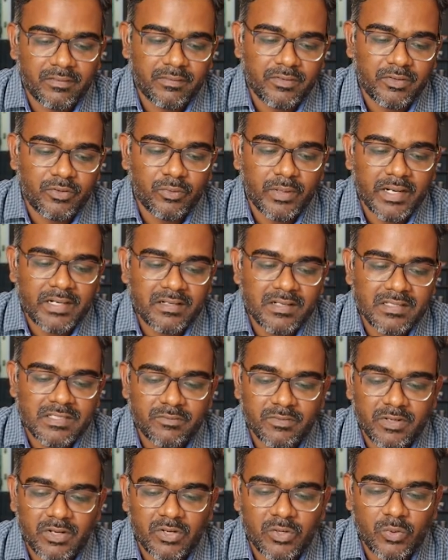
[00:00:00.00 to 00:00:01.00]
you entered
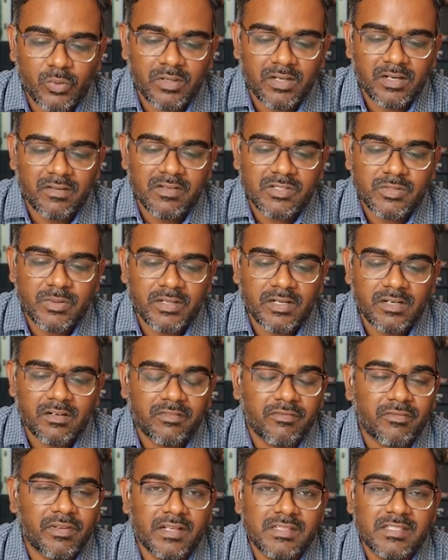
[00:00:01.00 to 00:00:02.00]
somewhere on 200 levels, you
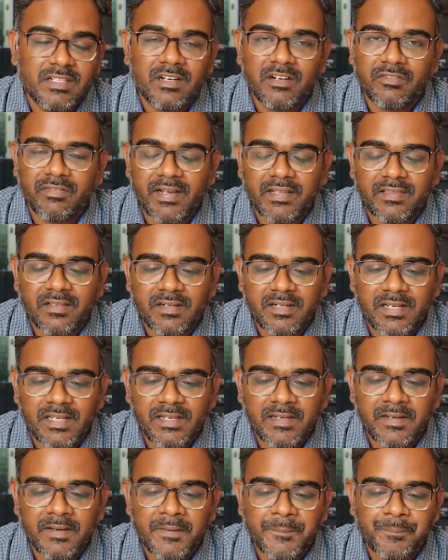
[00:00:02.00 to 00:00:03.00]
entered, exited
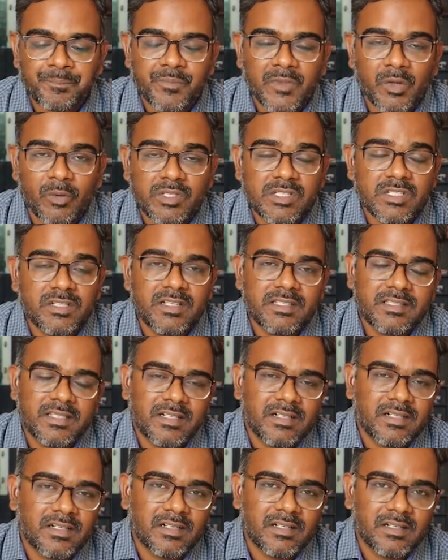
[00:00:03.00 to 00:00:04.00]
530, which is a
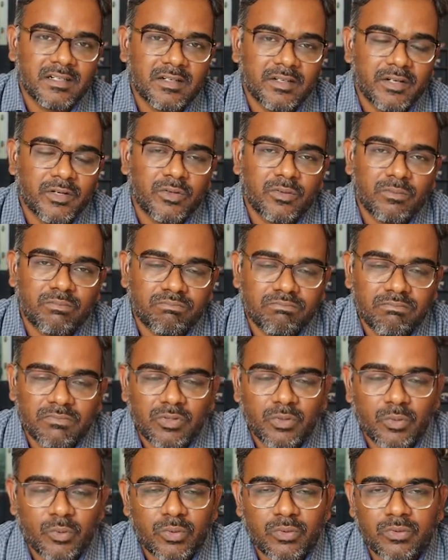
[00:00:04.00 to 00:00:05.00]
decent, you know,
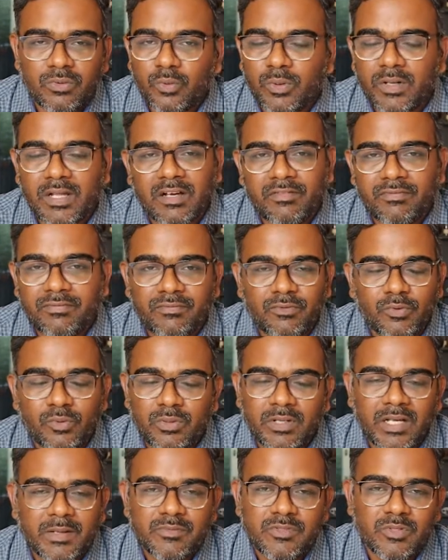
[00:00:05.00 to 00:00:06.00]
two and a half
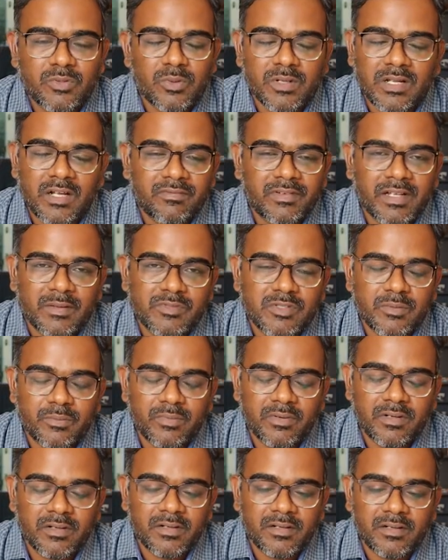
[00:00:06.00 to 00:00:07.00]
times
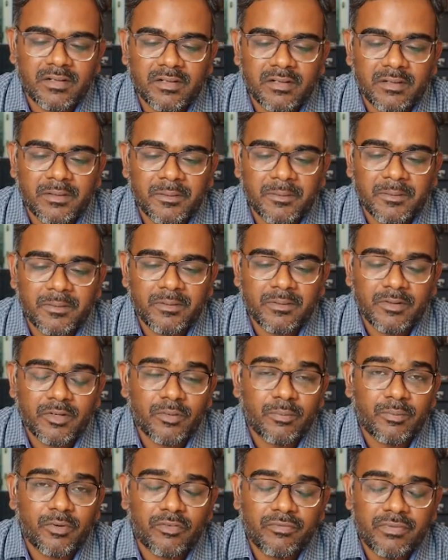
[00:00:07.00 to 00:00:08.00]

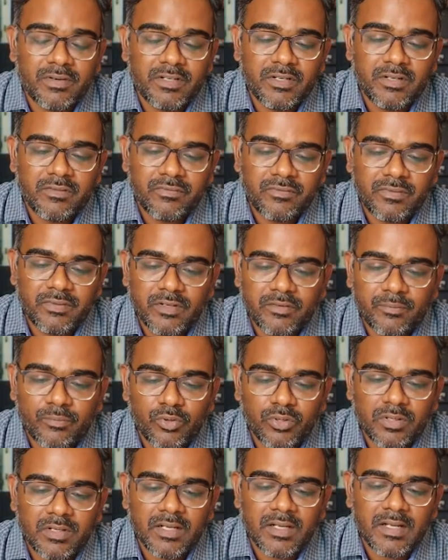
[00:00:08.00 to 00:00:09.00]
your profit you've
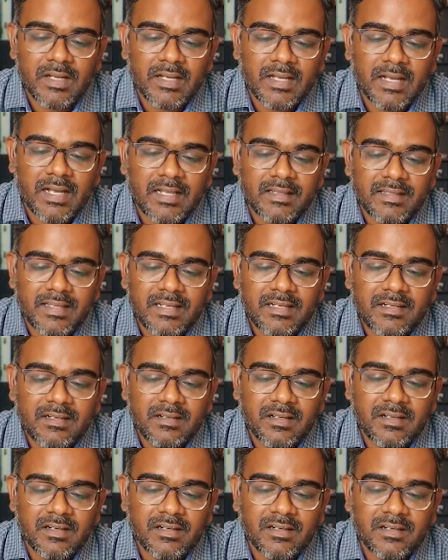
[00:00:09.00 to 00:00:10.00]
booked. And then